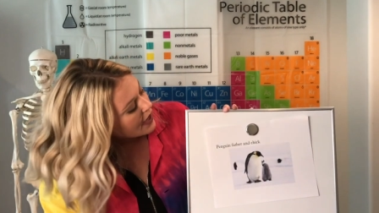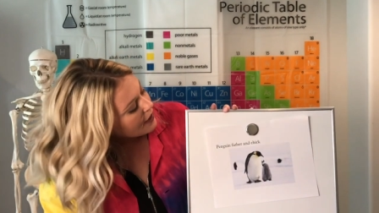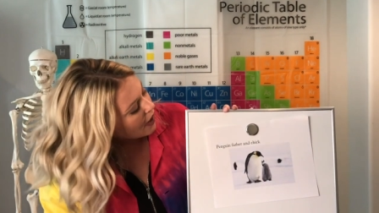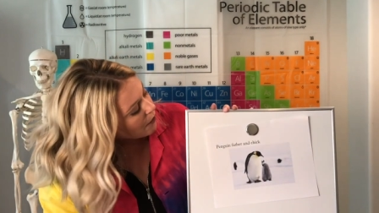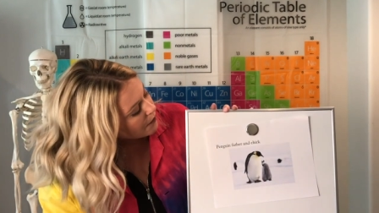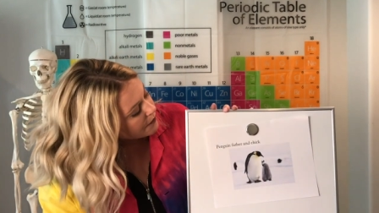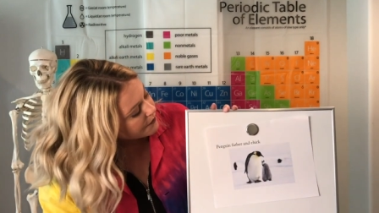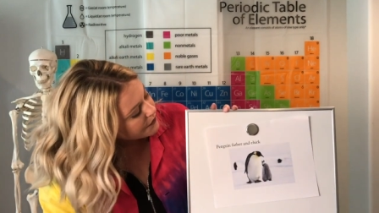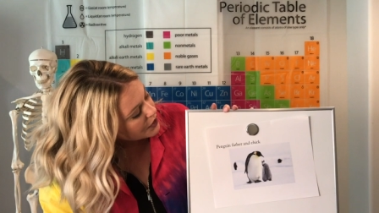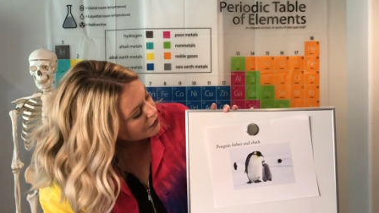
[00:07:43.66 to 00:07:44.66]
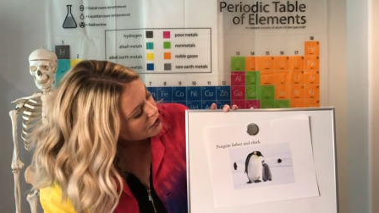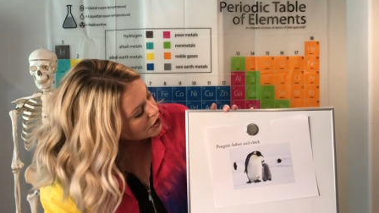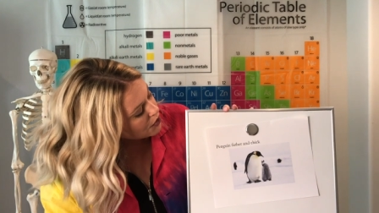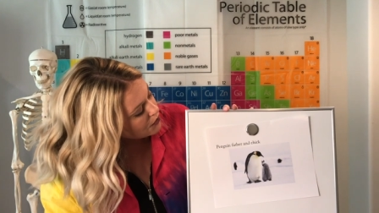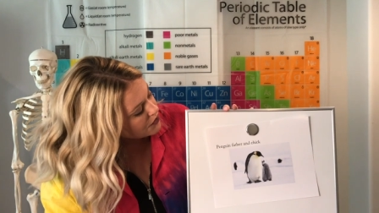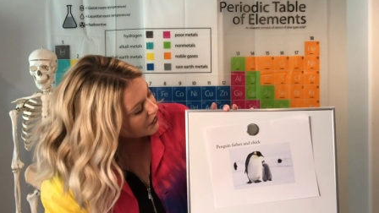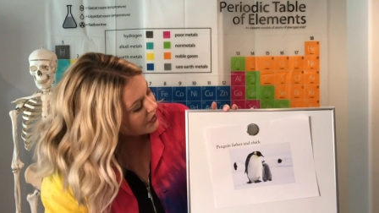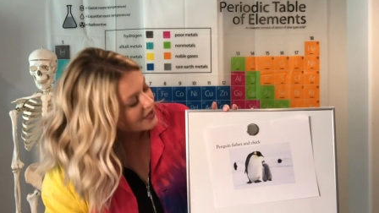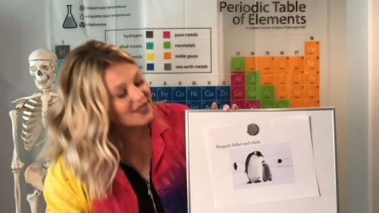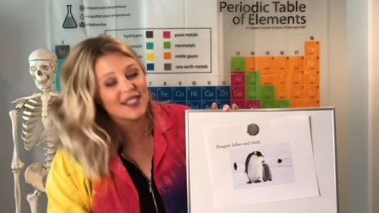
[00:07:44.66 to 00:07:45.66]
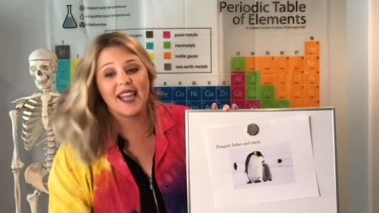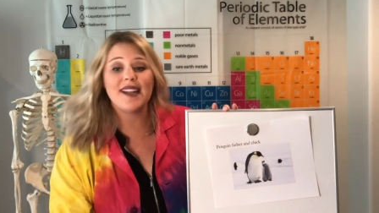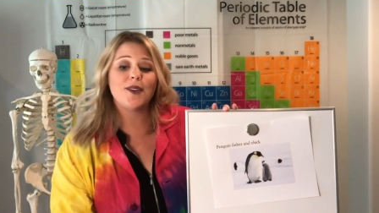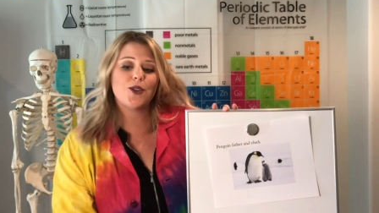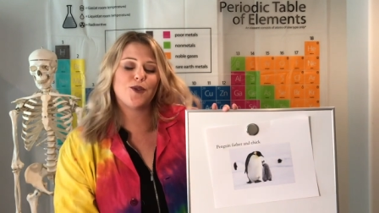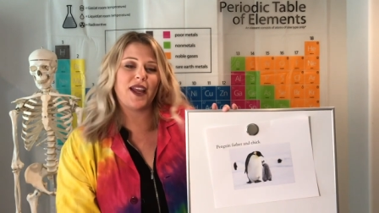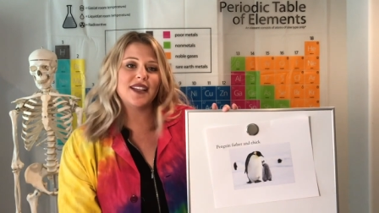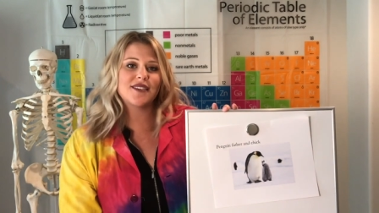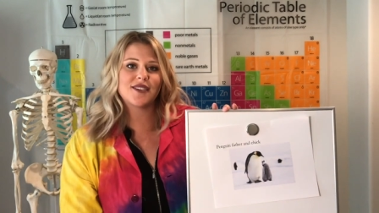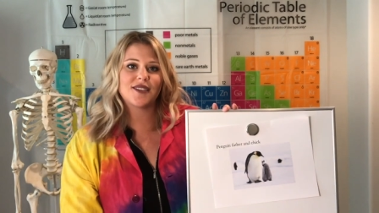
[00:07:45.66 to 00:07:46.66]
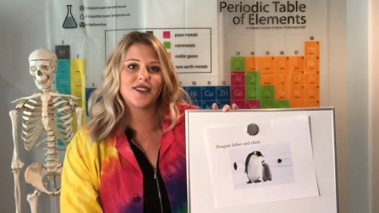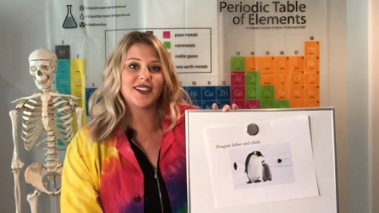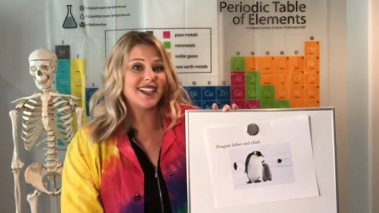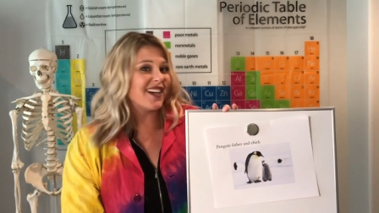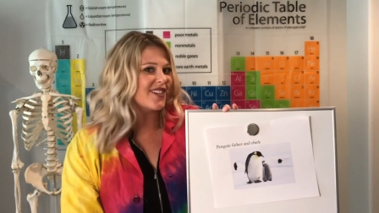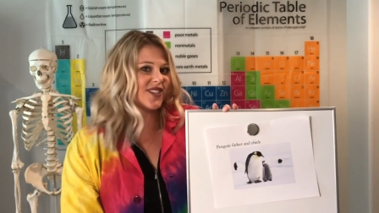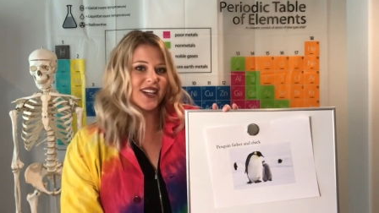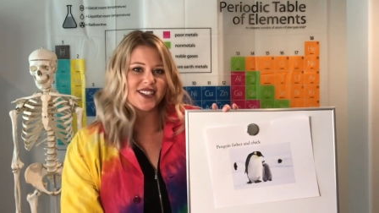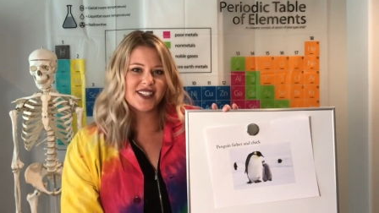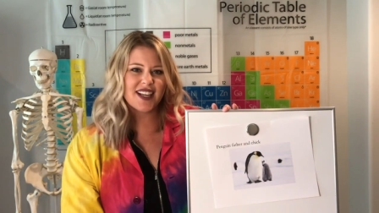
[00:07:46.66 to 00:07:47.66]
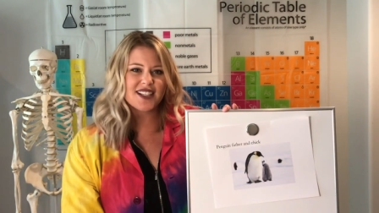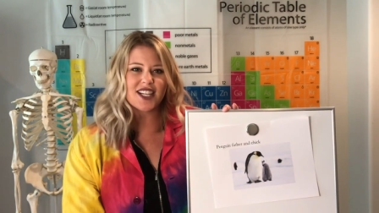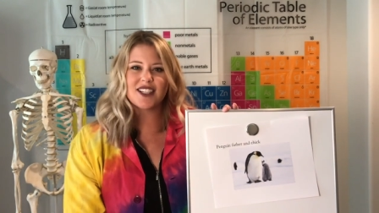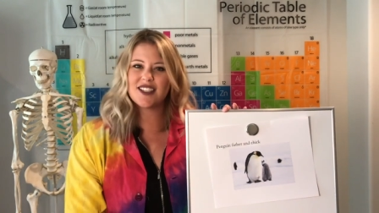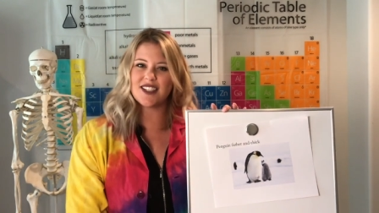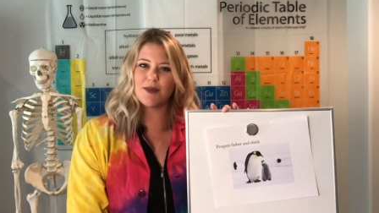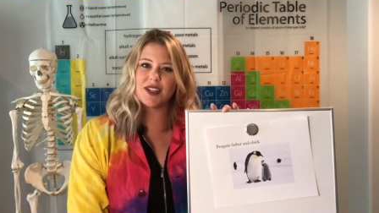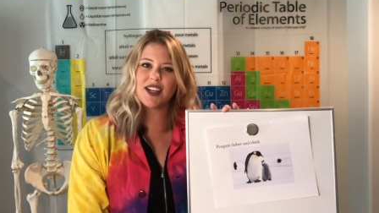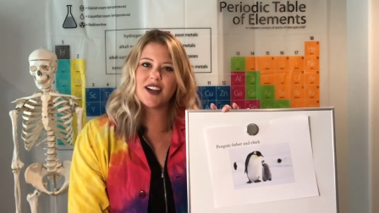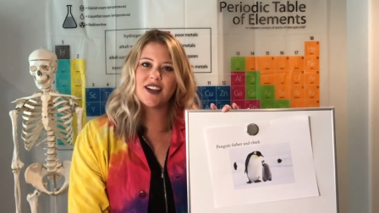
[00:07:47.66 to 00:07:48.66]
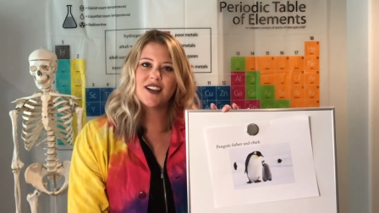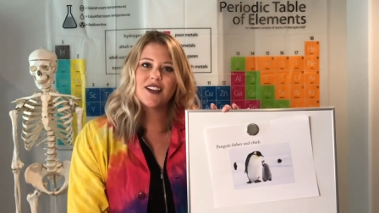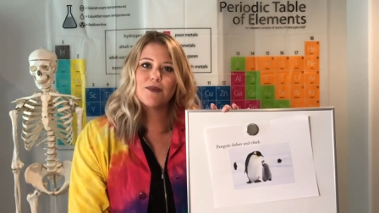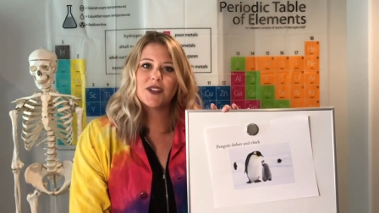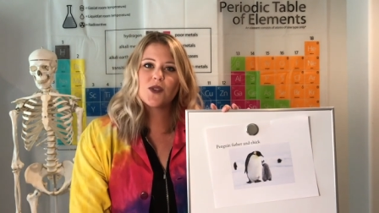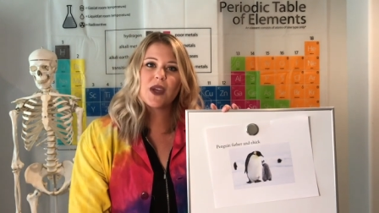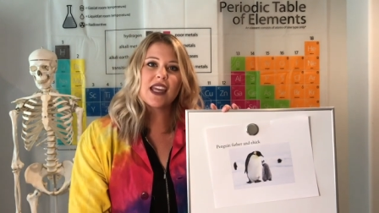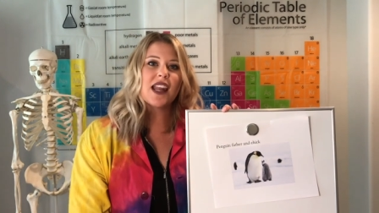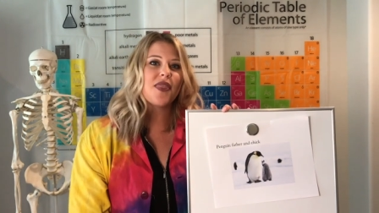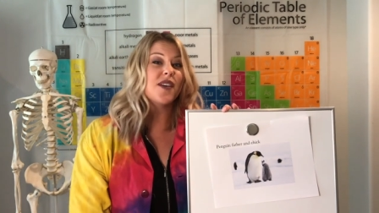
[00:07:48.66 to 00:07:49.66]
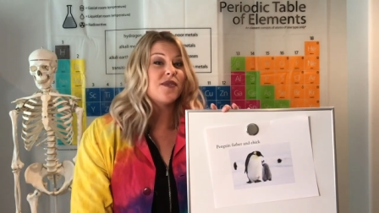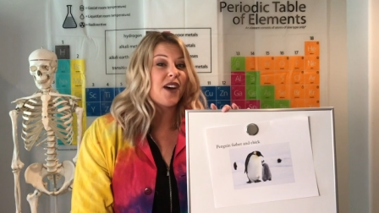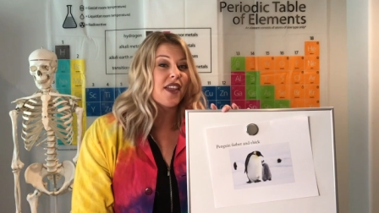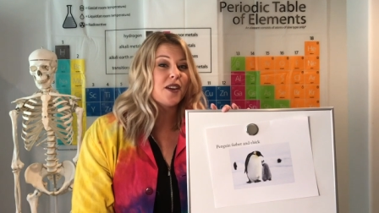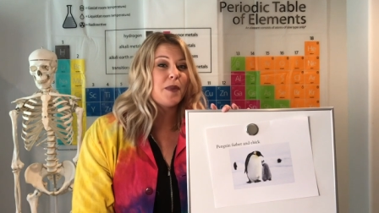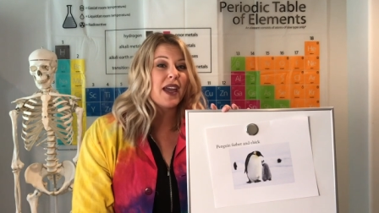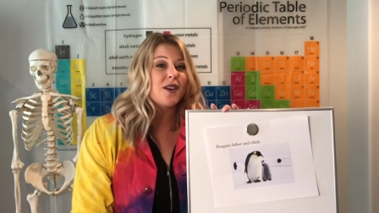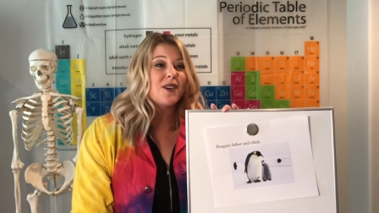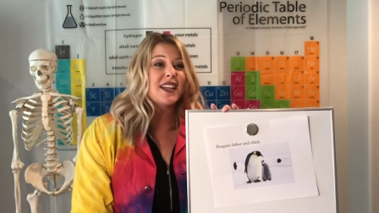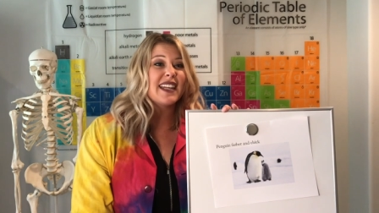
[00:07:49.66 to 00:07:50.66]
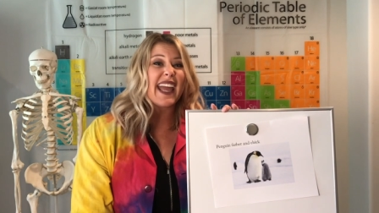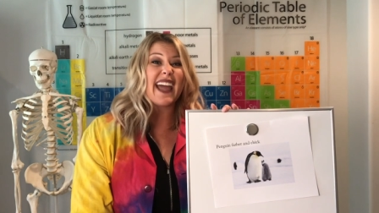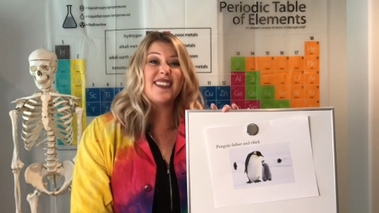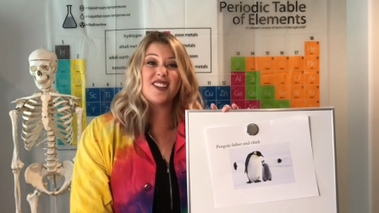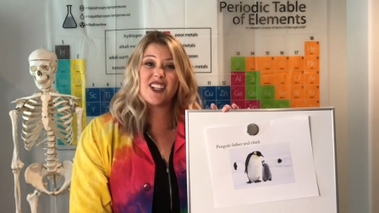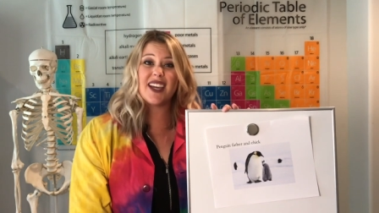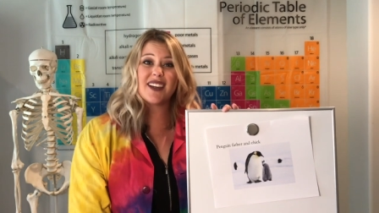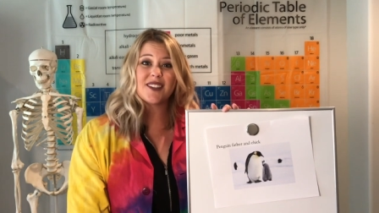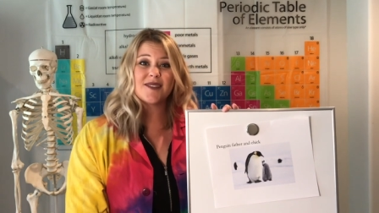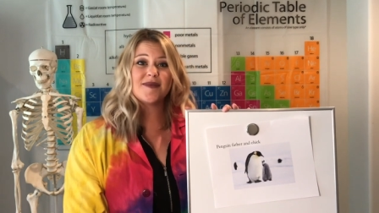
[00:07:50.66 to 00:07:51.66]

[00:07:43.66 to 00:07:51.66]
Now, do you notice any traits or characteristics that are similar between the father penguin and the chick?